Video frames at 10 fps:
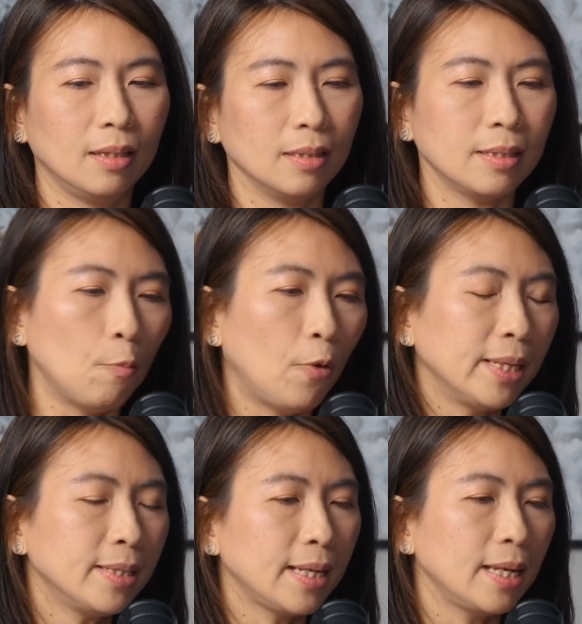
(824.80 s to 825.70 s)

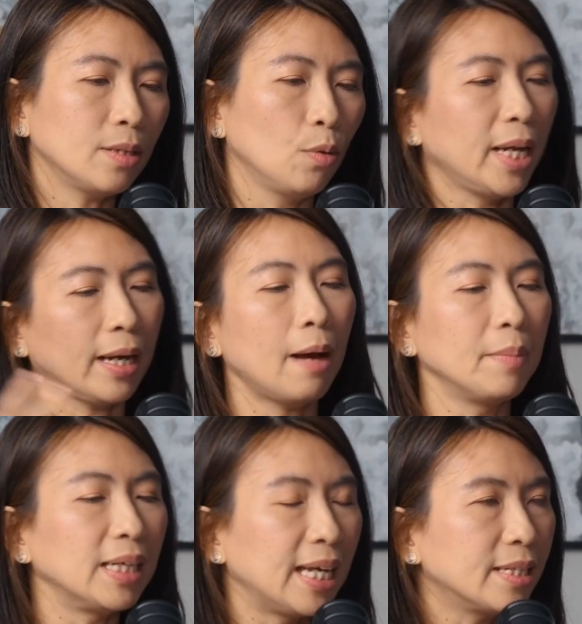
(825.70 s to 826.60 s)
someone says, oh, they're
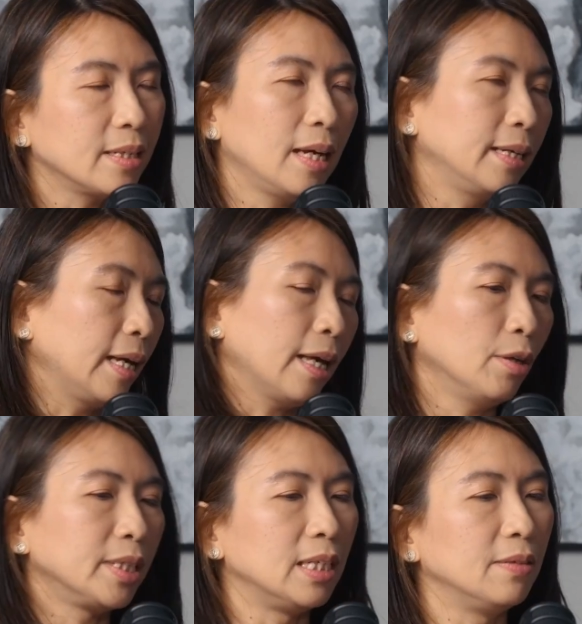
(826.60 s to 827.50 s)
coming later and they
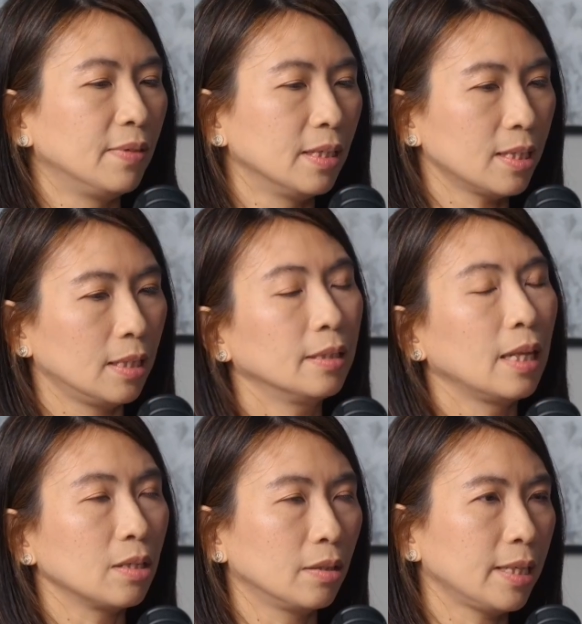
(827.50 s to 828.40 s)
cannot deliver certain
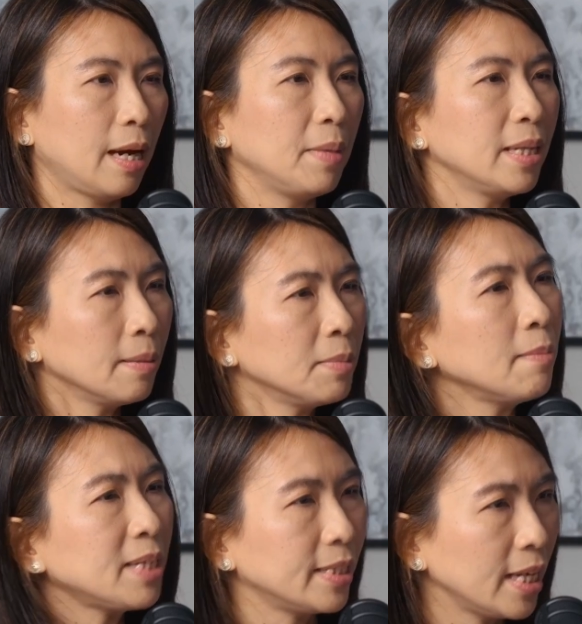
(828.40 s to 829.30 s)
things on time. And
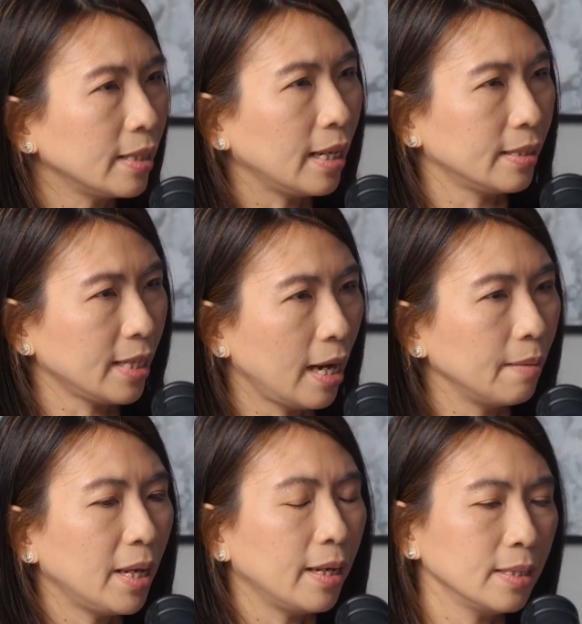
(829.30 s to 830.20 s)
sometimes I take that
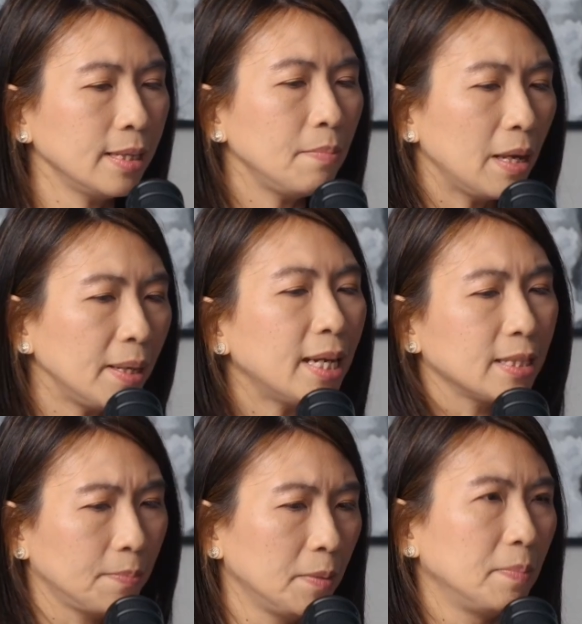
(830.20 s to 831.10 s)
time and I say, maybe
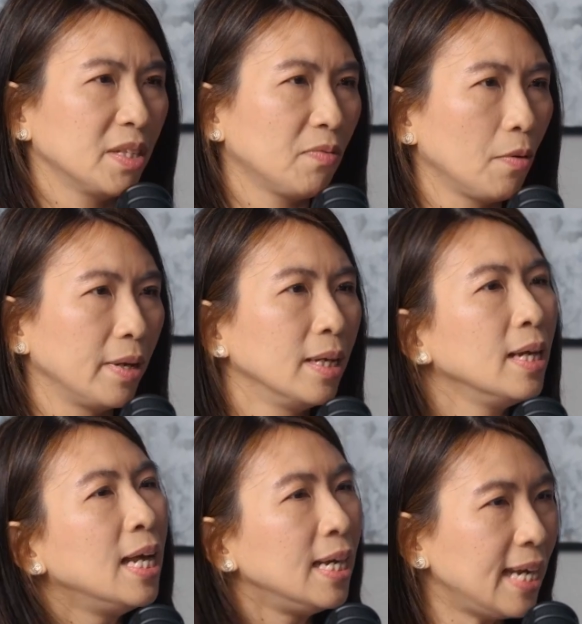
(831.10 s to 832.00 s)
there's a purpose for it.
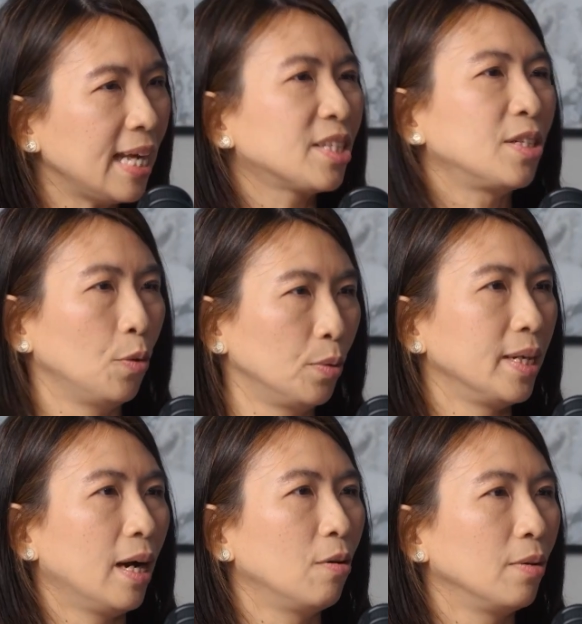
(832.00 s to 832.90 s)
Let's slow
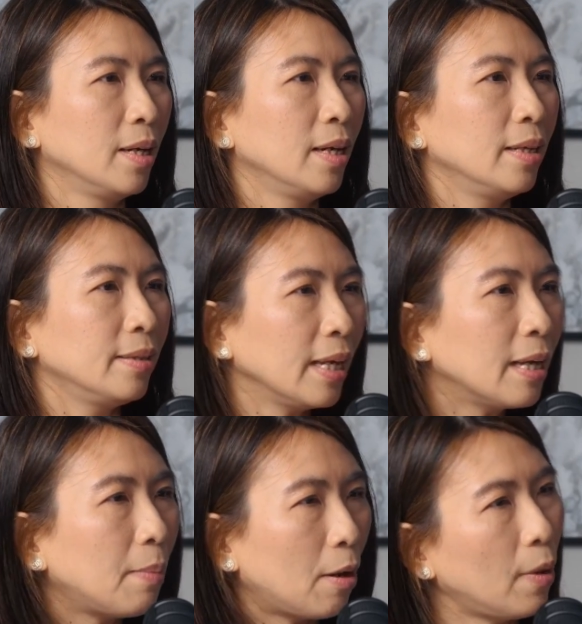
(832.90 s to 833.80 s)
down. Think
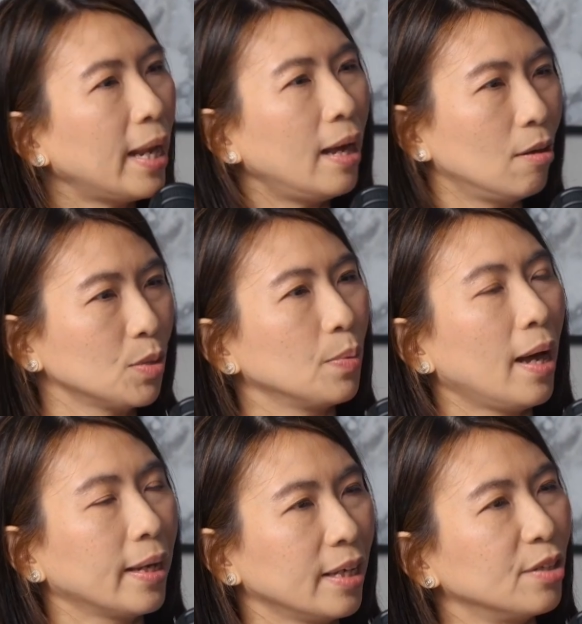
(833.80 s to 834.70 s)
about what else
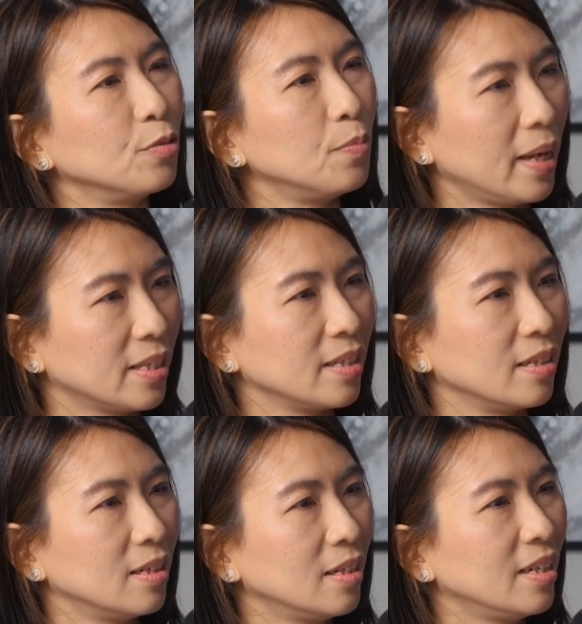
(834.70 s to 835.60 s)
I can do better.
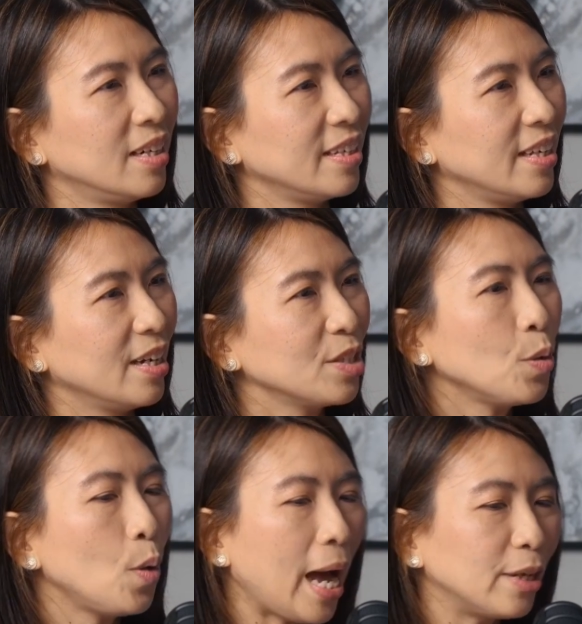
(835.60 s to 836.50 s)
Yeah,
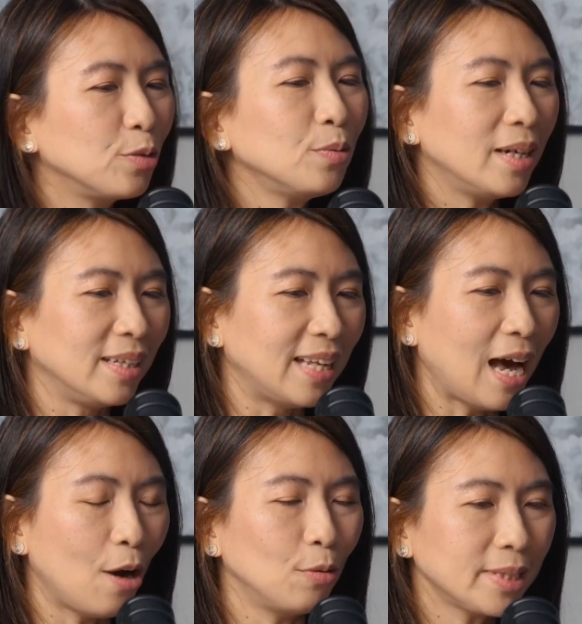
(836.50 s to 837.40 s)
so I do
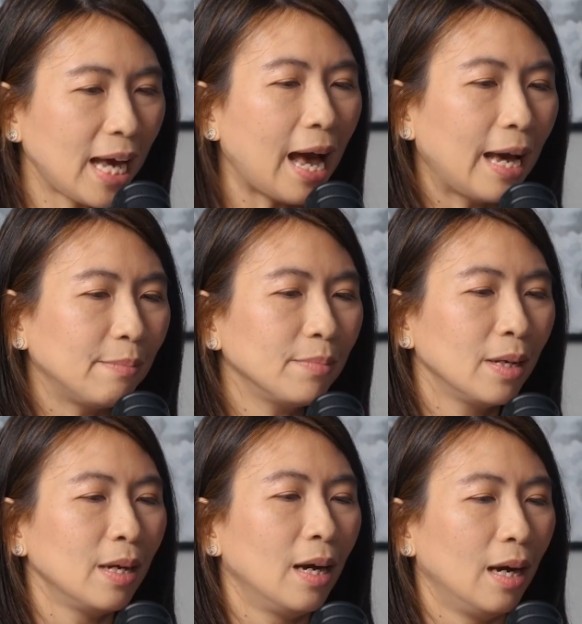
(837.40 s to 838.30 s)
allow time
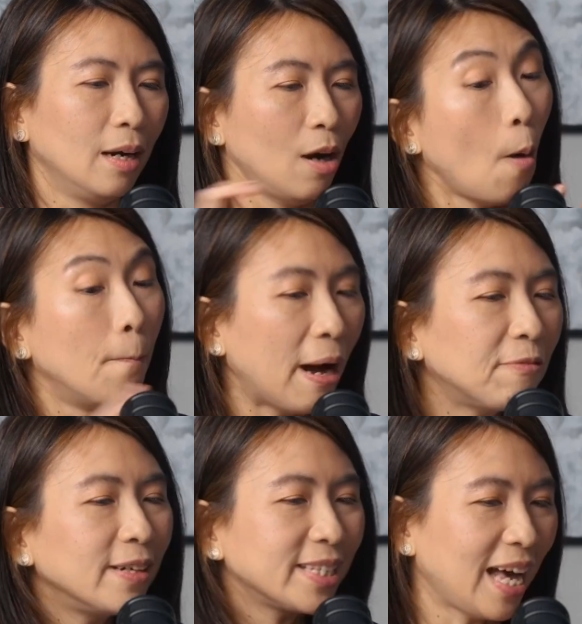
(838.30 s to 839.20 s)
or
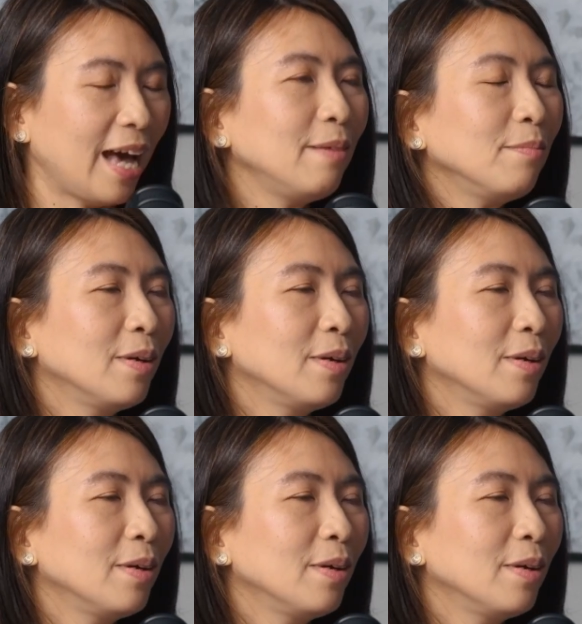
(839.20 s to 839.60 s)
buffer time